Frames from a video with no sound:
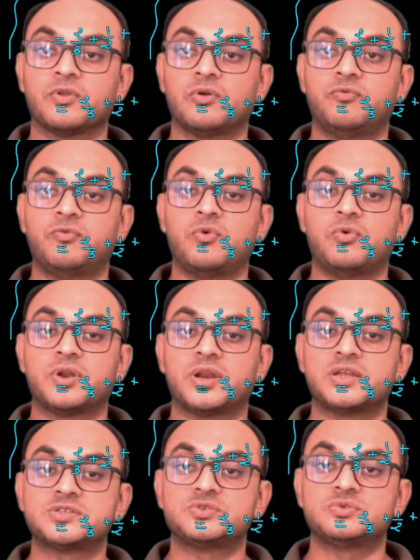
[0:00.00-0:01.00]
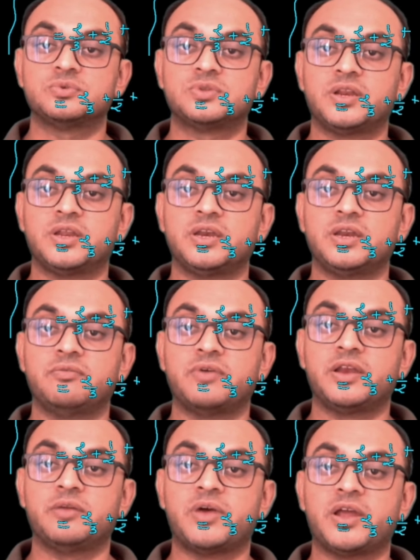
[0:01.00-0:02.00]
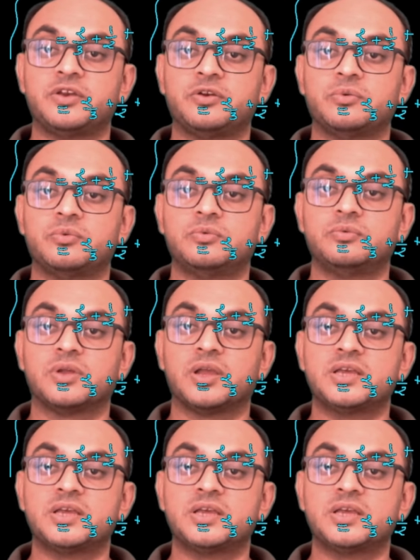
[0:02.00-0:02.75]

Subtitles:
4 raised to 3 divided by 2